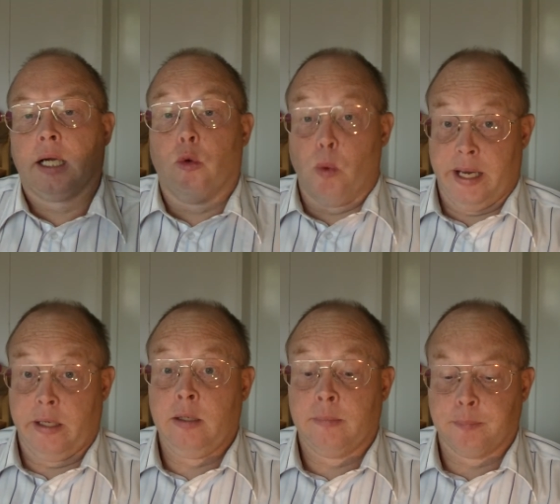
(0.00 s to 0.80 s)

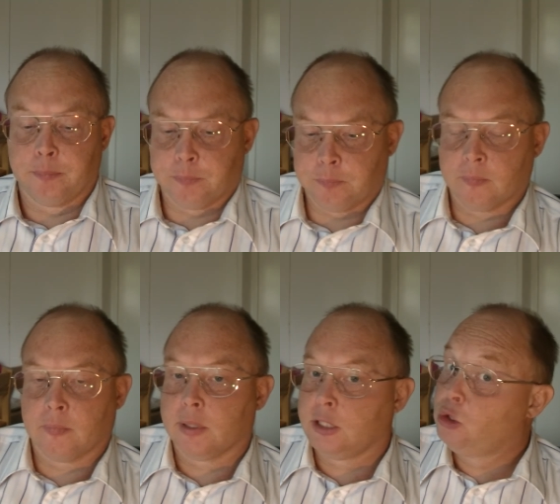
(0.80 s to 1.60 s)
When?
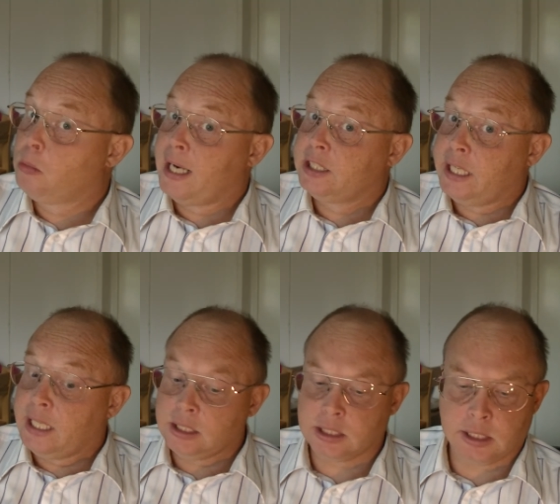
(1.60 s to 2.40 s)
You might
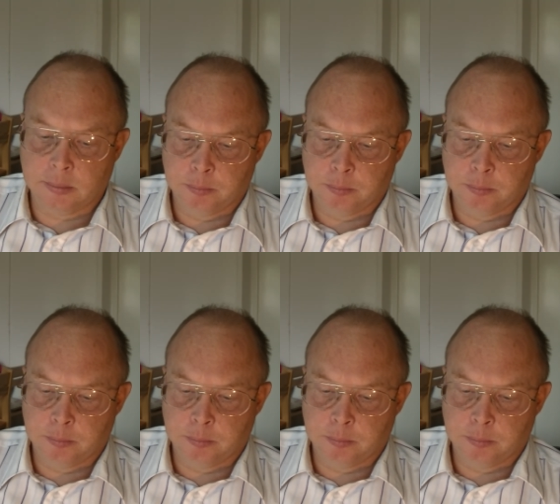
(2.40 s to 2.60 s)
ask.